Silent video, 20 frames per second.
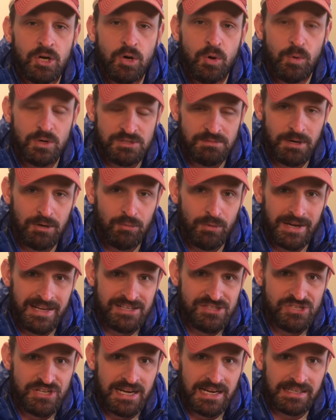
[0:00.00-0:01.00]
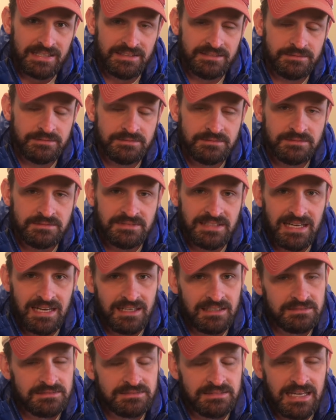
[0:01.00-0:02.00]
was my rain jacket.
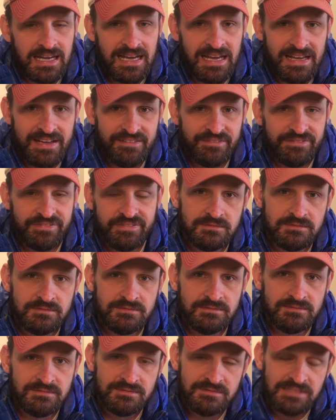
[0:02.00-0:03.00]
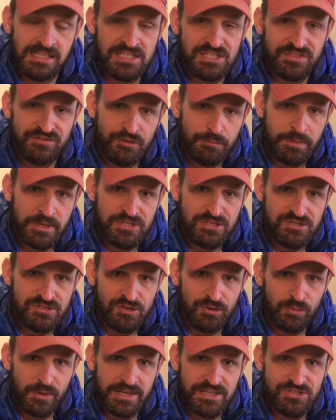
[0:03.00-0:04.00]
Now, I have lots of opinions
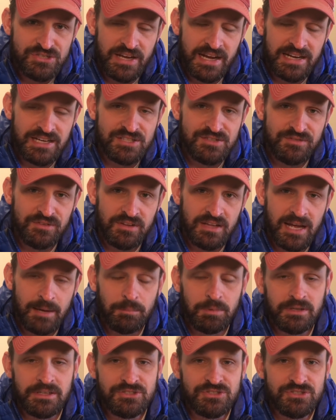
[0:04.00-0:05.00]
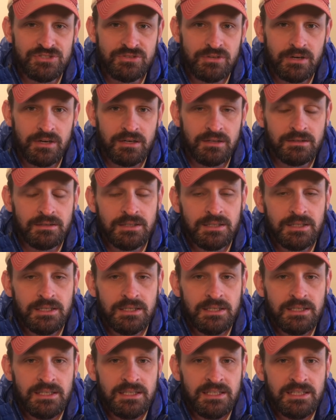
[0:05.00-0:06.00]
on rain jackets for the Appalachian Trail,
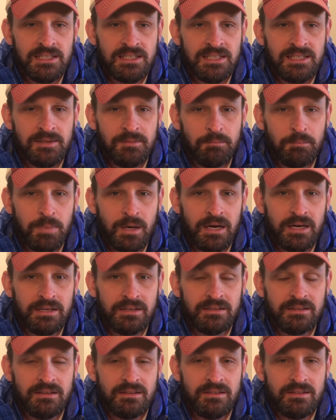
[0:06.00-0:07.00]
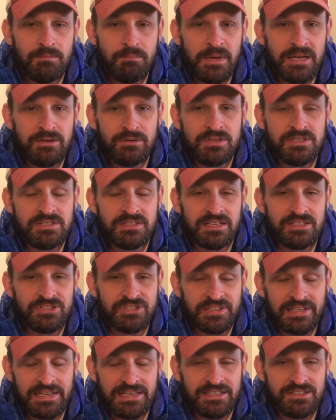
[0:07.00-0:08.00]
but the main reason I
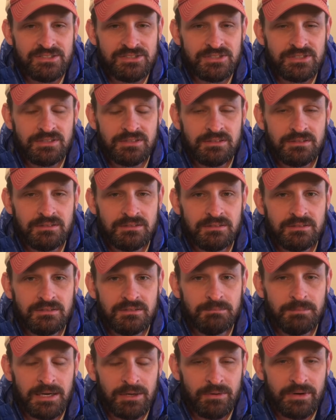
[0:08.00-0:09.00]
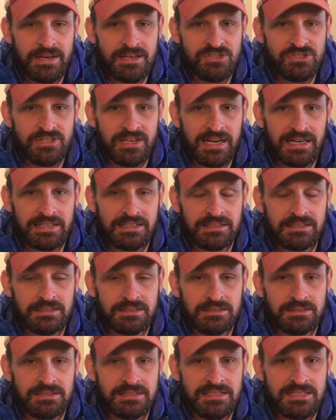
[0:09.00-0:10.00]
changed my rain jacket
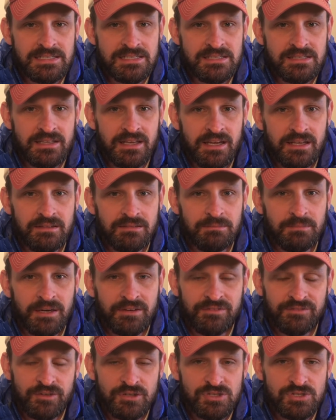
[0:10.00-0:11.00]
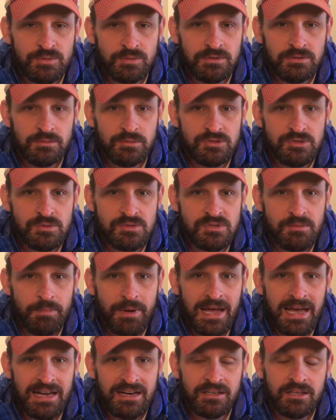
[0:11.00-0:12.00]
is that my first one, which was a
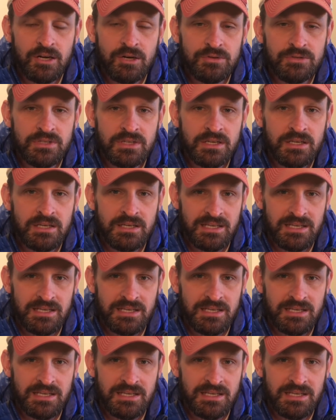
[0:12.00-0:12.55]
Patagonia